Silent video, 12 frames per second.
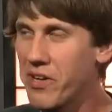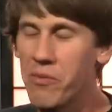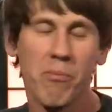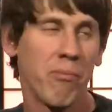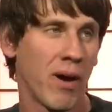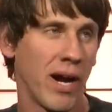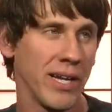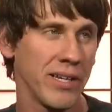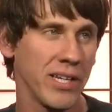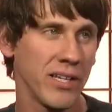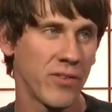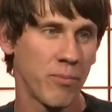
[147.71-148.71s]
I don't mind
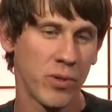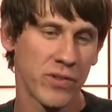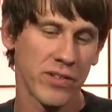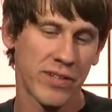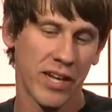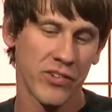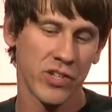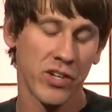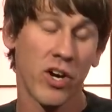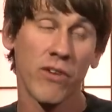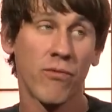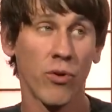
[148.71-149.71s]
it if it puts attention
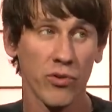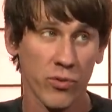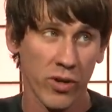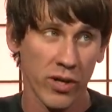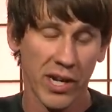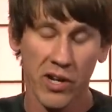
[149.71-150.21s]
on Foursquare.